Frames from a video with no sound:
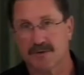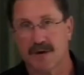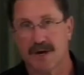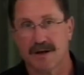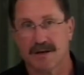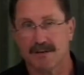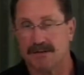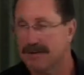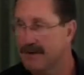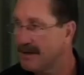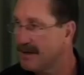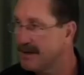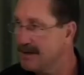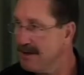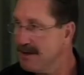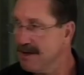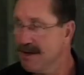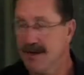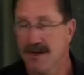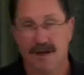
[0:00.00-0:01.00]
How to, does he do
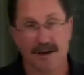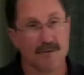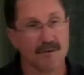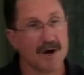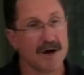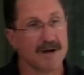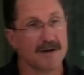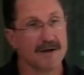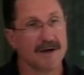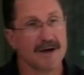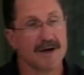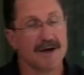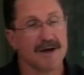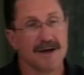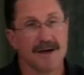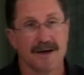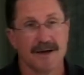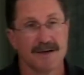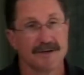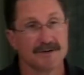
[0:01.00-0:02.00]
that? Well,
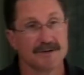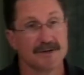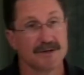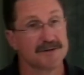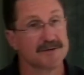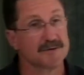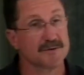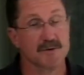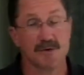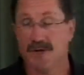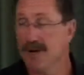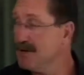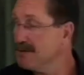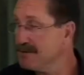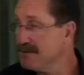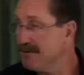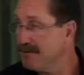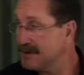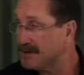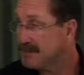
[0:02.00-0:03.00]
uh, just through years
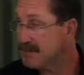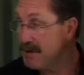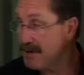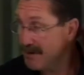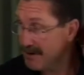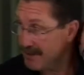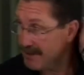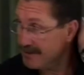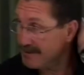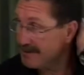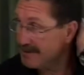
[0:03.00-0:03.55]
of experience.